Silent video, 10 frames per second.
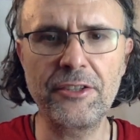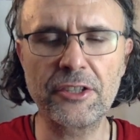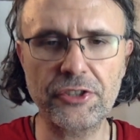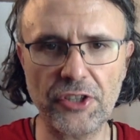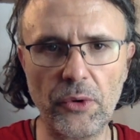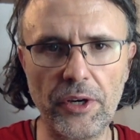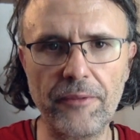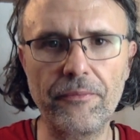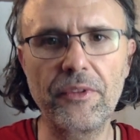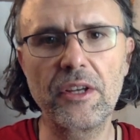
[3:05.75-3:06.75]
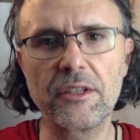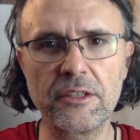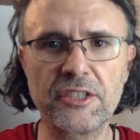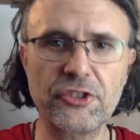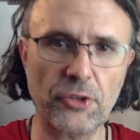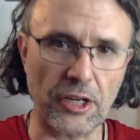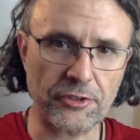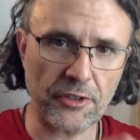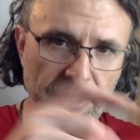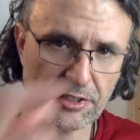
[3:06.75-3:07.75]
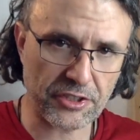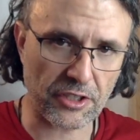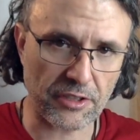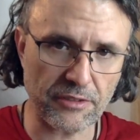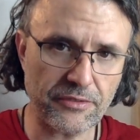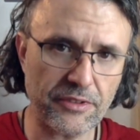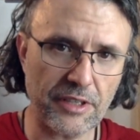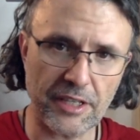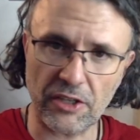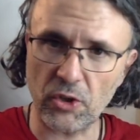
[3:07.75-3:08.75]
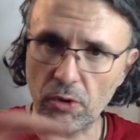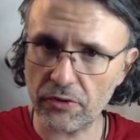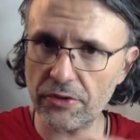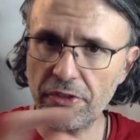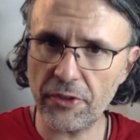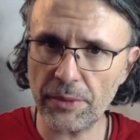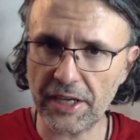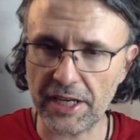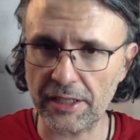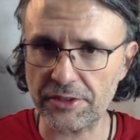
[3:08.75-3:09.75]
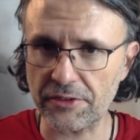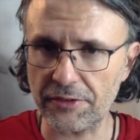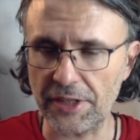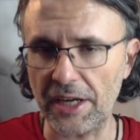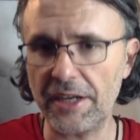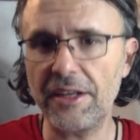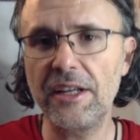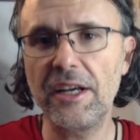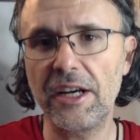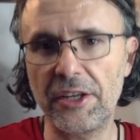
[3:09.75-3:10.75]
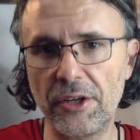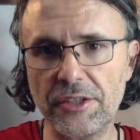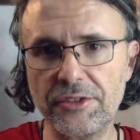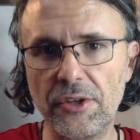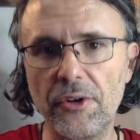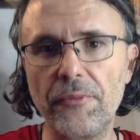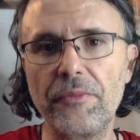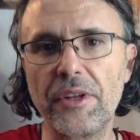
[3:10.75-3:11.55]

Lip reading: you're showing the structure of each curve, and I'll go over the mechanics of that, and also